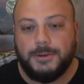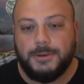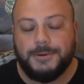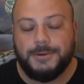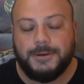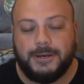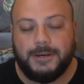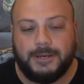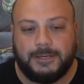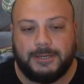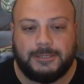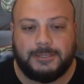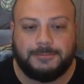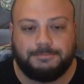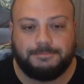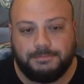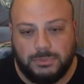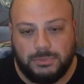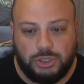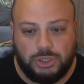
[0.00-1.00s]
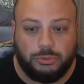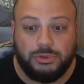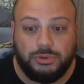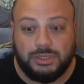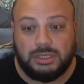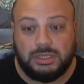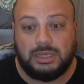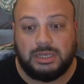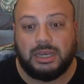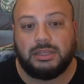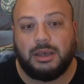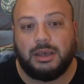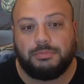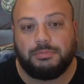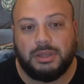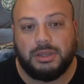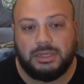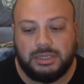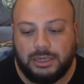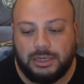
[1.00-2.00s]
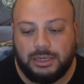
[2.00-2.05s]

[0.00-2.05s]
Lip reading: So we'll see how that plays out,